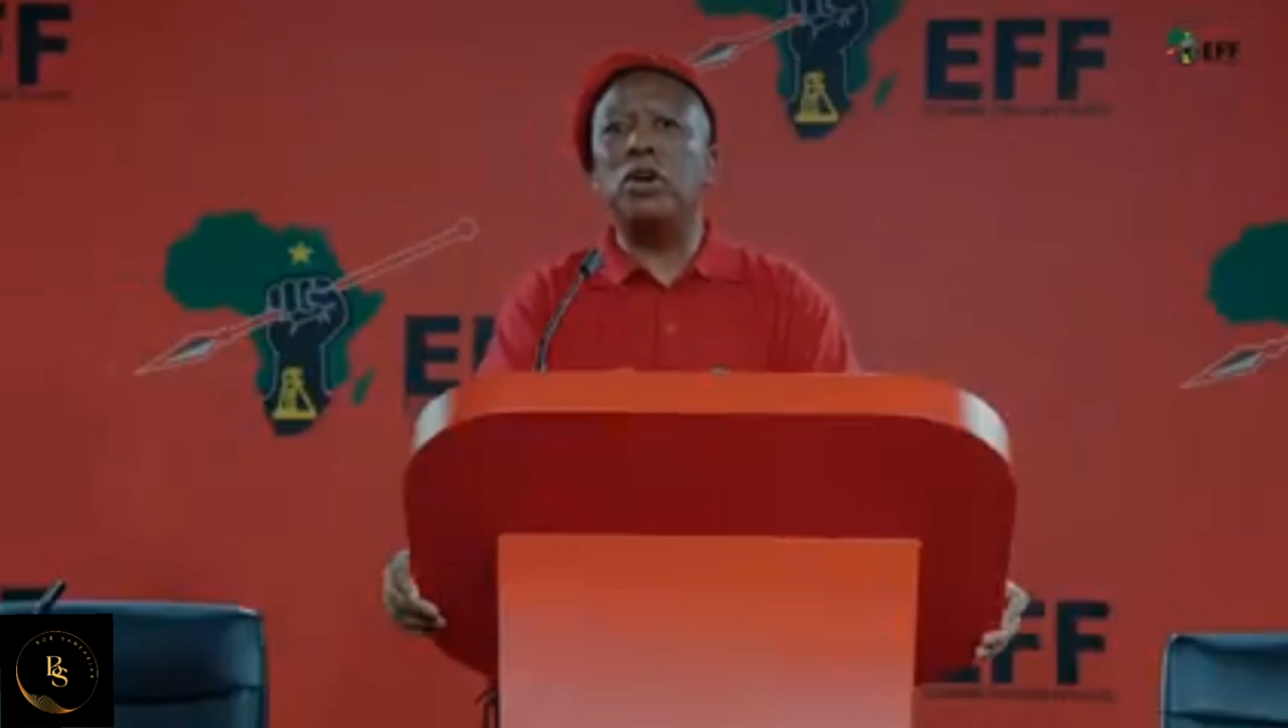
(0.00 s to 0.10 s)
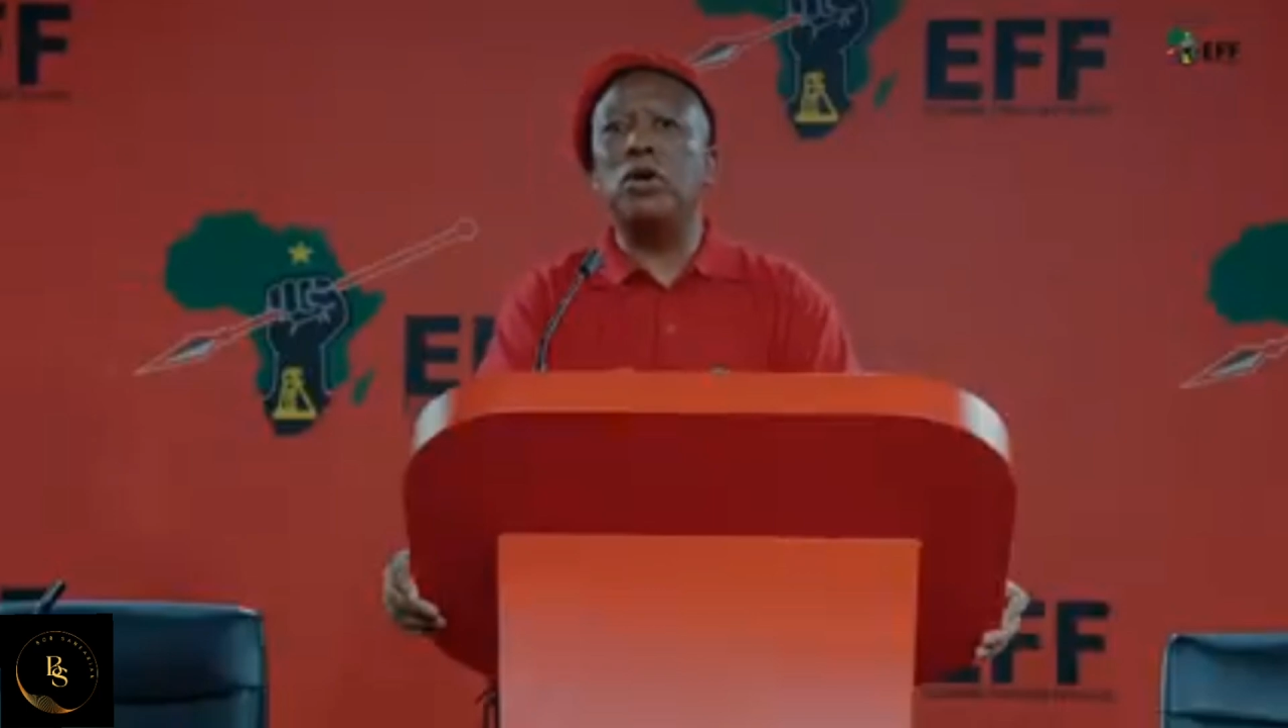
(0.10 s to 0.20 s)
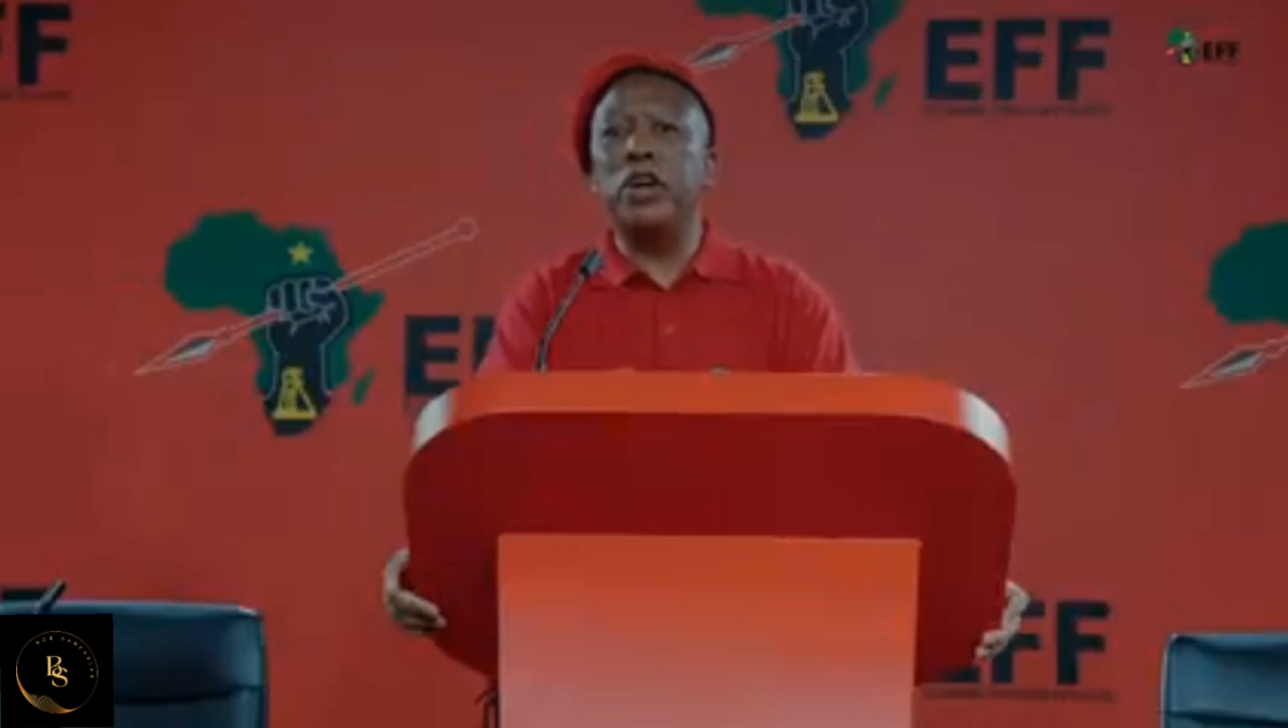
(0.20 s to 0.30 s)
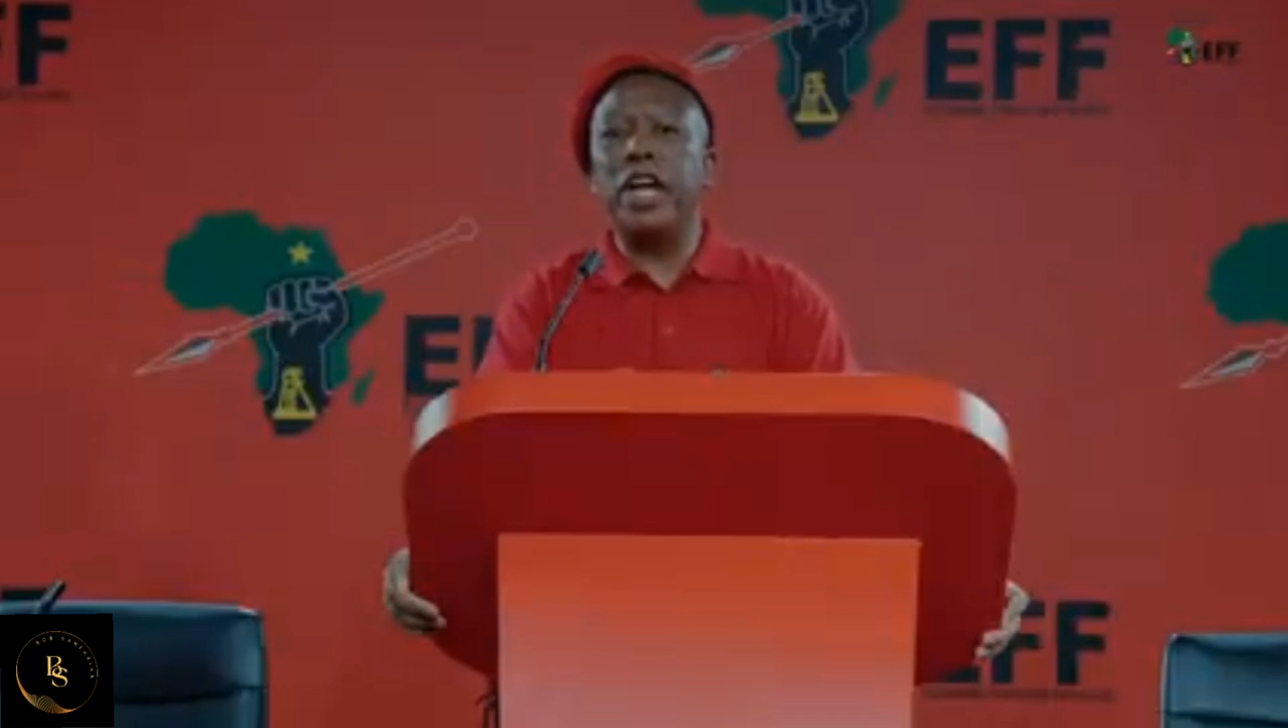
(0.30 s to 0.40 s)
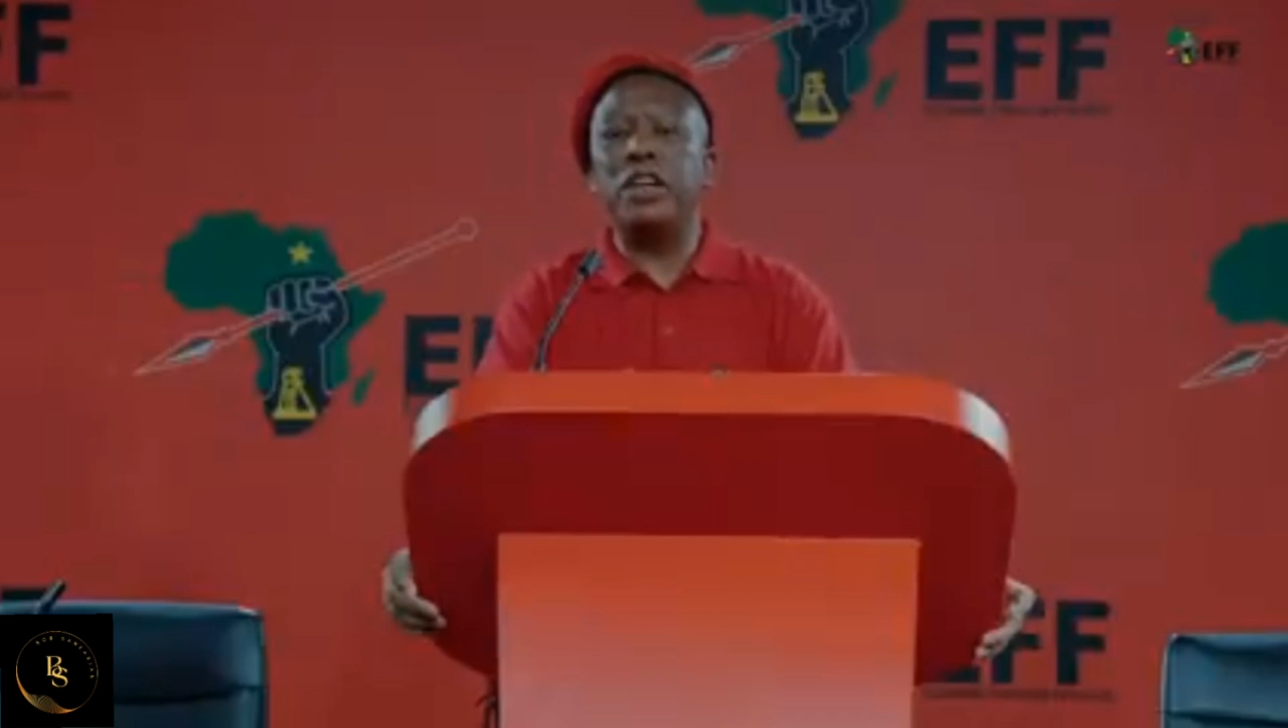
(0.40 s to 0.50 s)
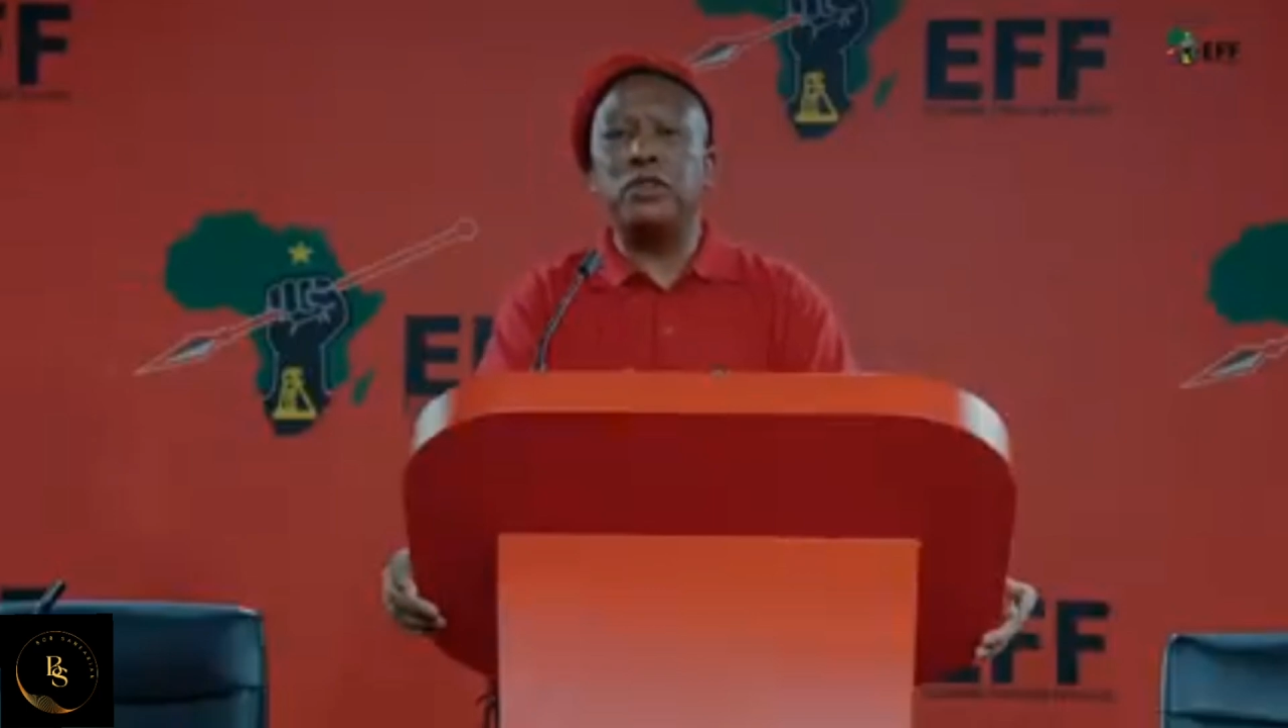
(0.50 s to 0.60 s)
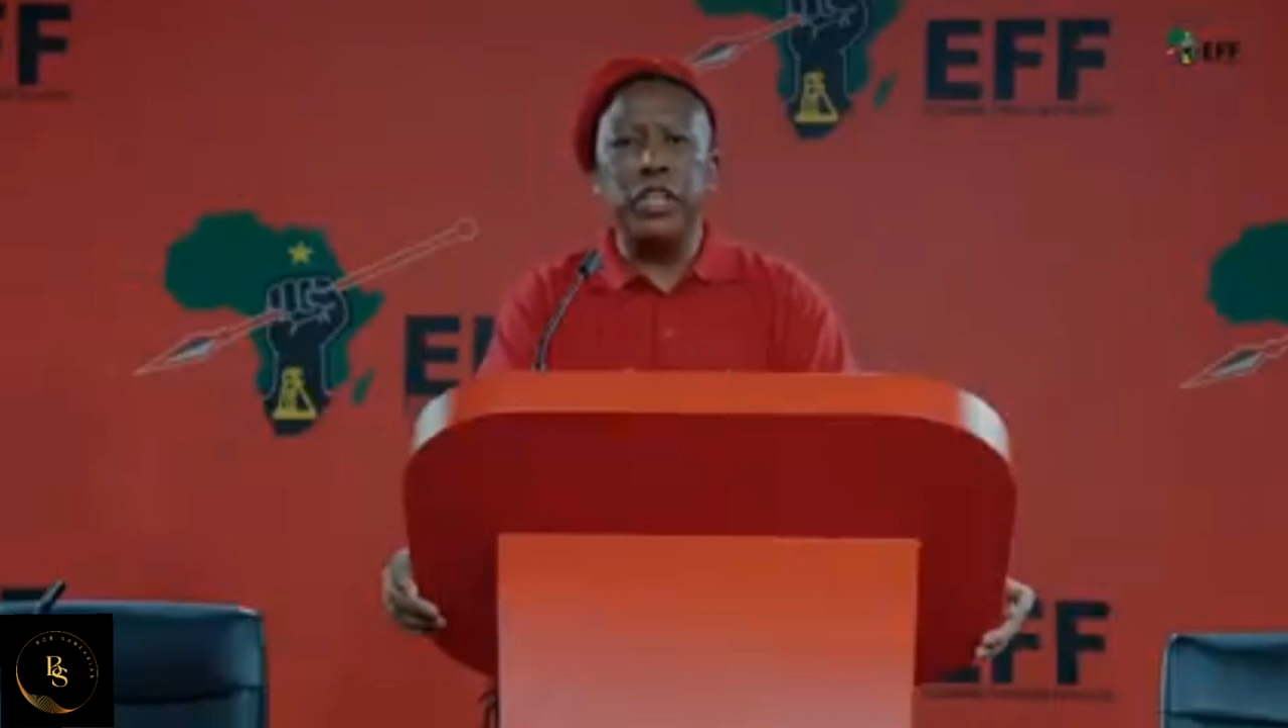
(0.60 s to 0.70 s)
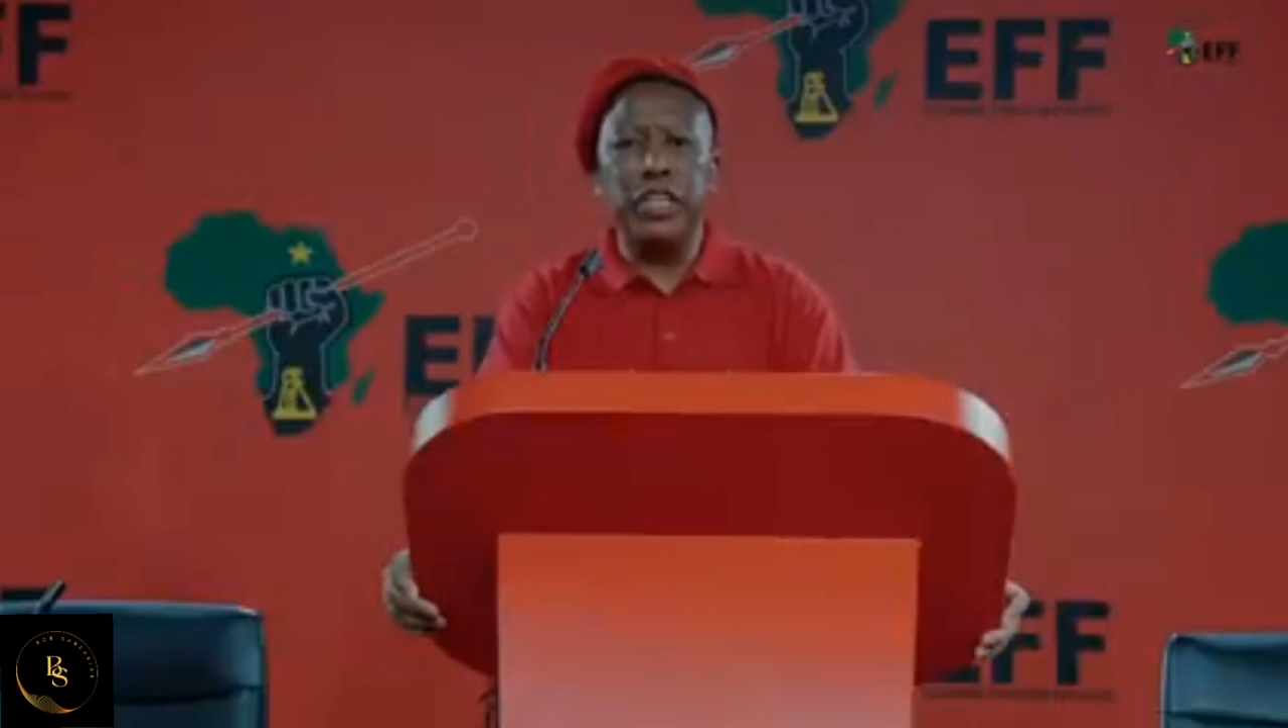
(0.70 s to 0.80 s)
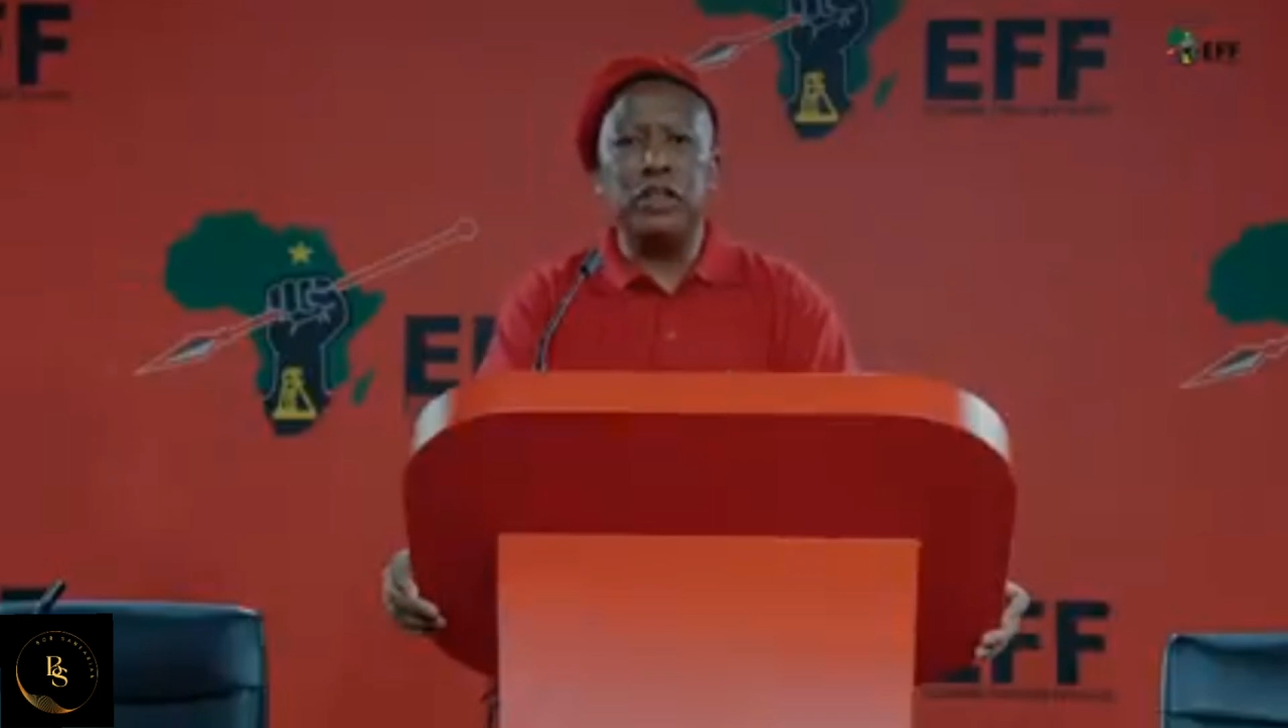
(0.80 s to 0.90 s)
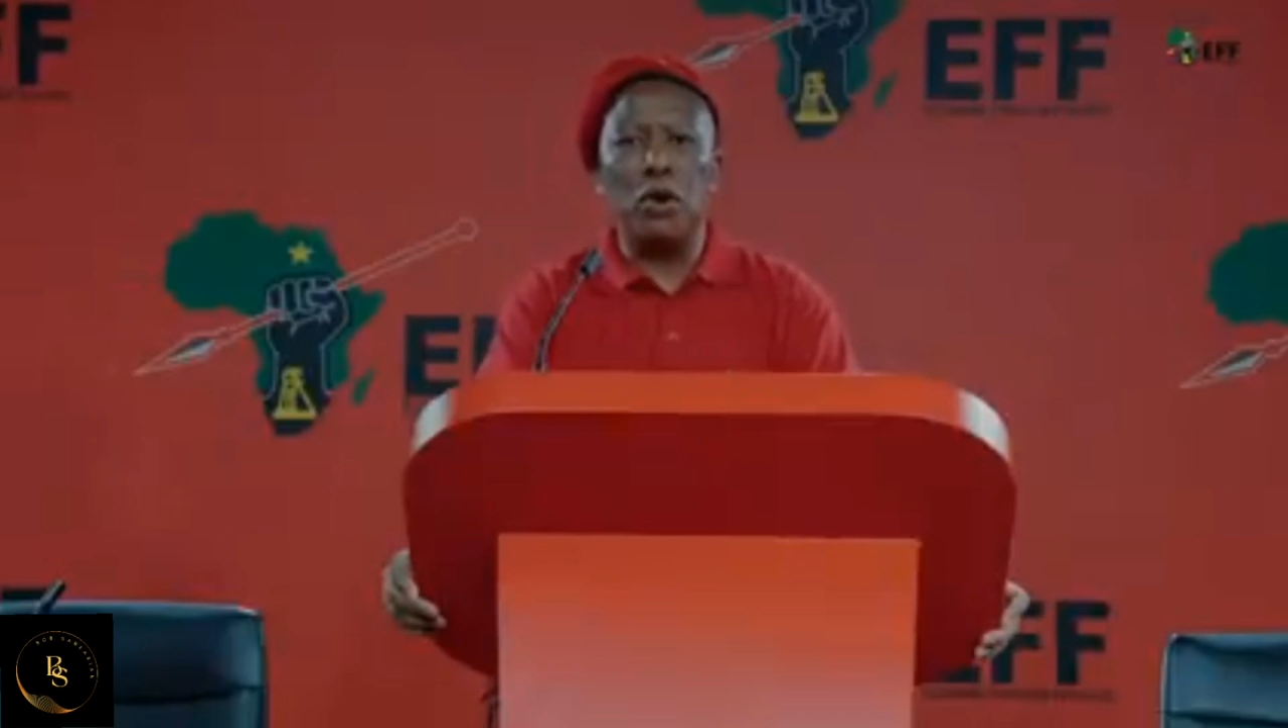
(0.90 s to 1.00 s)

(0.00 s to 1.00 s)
loyal to his